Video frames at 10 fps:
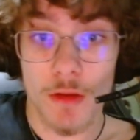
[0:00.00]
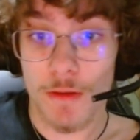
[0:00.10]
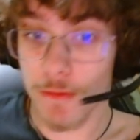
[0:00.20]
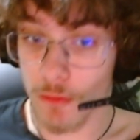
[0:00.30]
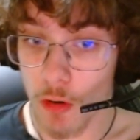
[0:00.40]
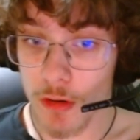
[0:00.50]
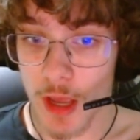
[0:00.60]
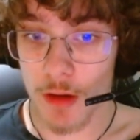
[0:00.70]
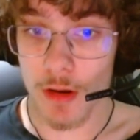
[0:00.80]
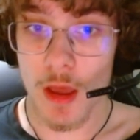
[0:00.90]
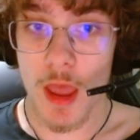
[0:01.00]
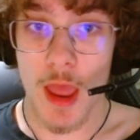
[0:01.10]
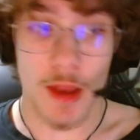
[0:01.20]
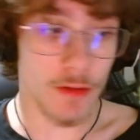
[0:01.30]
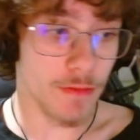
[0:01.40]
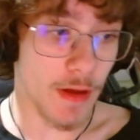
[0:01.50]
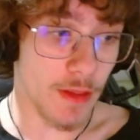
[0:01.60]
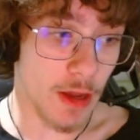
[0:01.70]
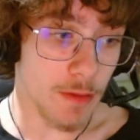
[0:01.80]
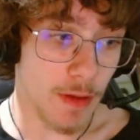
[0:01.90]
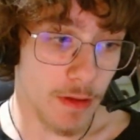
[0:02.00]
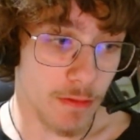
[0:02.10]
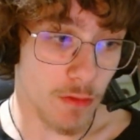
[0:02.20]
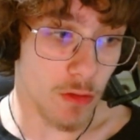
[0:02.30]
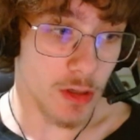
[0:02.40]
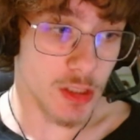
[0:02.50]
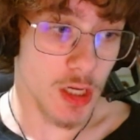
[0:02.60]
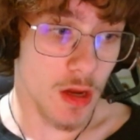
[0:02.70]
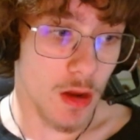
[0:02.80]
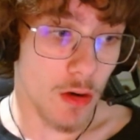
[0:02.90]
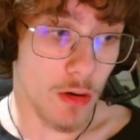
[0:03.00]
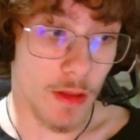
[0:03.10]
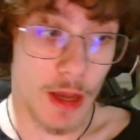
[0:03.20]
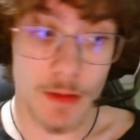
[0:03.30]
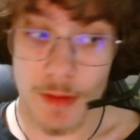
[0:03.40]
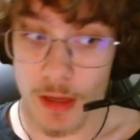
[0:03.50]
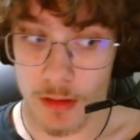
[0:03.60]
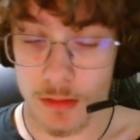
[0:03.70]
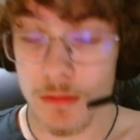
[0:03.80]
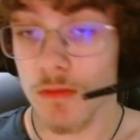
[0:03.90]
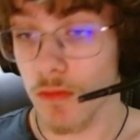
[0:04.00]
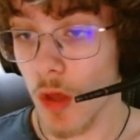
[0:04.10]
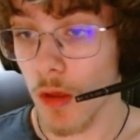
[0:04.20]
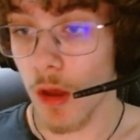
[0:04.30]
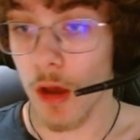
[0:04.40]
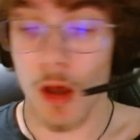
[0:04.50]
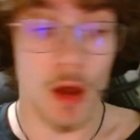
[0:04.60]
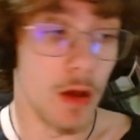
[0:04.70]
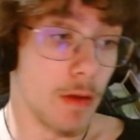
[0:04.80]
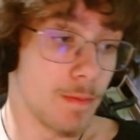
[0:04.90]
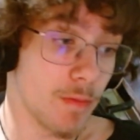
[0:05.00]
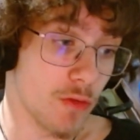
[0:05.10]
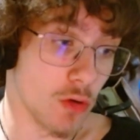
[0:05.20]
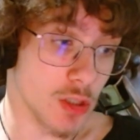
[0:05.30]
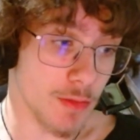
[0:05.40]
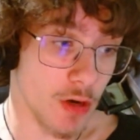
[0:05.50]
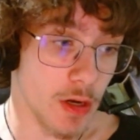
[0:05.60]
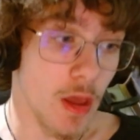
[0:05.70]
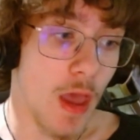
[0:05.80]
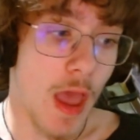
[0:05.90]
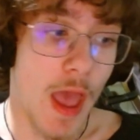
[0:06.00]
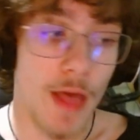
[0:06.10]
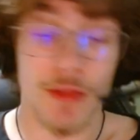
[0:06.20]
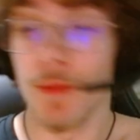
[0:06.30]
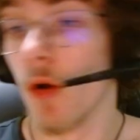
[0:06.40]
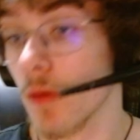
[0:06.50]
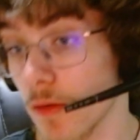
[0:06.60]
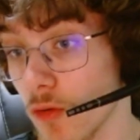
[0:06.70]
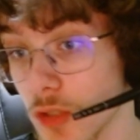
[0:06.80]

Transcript: scroll down, and you find the item bag storage, or the item bag storage upgrade, and the Pokemon storage